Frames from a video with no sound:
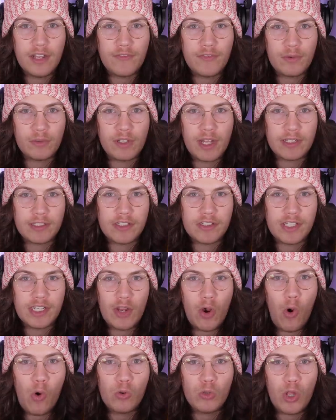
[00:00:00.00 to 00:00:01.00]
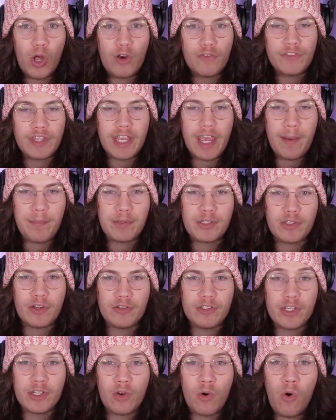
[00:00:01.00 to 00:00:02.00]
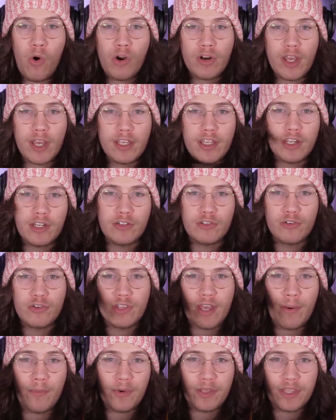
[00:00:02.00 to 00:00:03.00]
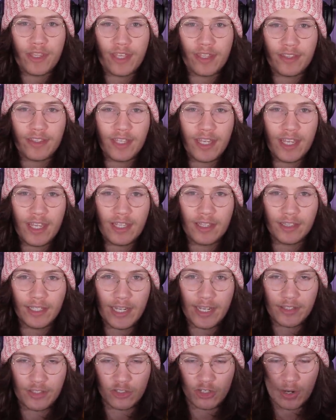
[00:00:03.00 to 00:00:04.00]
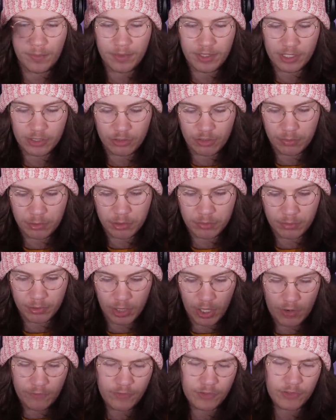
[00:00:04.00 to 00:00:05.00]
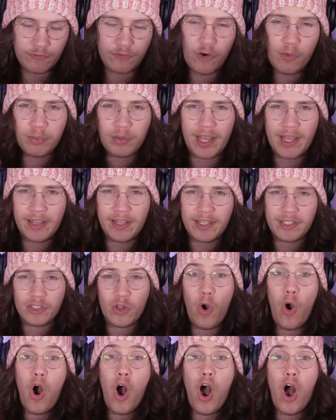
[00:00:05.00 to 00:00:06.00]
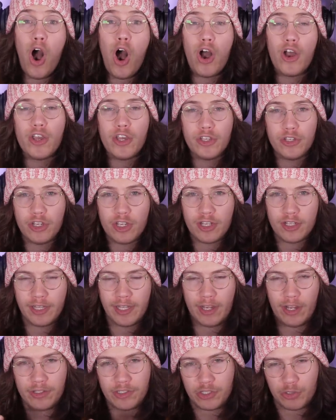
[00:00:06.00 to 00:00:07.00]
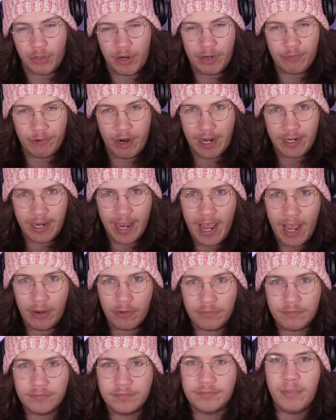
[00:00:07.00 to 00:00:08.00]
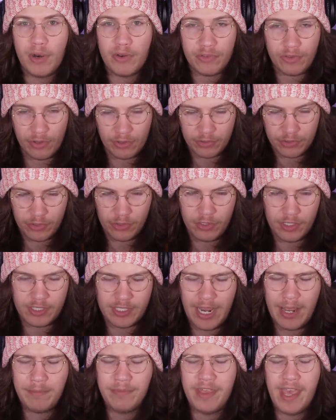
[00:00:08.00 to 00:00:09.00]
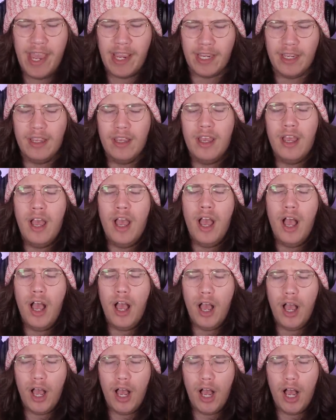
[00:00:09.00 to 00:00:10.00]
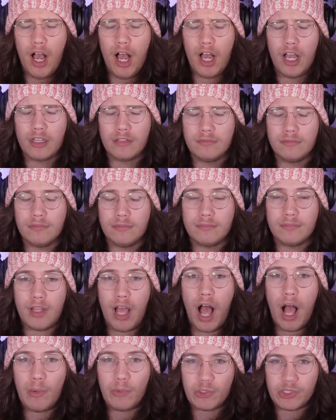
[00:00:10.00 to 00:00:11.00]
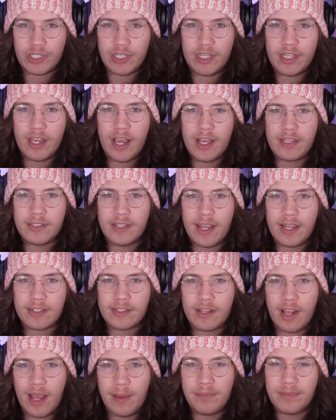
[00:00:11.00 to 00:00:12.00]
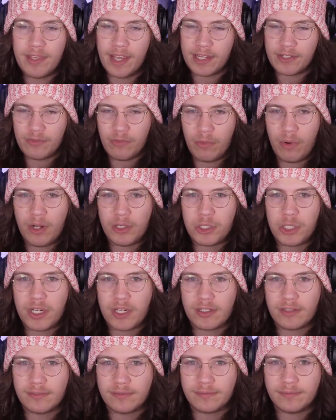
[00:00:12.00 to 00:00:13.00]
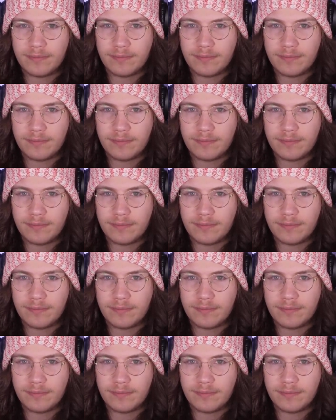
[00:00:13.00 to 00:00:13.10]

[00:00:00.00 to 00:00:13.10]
If you would like to see all of the episodes in order, you can do that with the link at the top of the description below for the full playlist, or you can click on screen right now. Both those do the same thing. I will see you guys next time. Thanks for watching.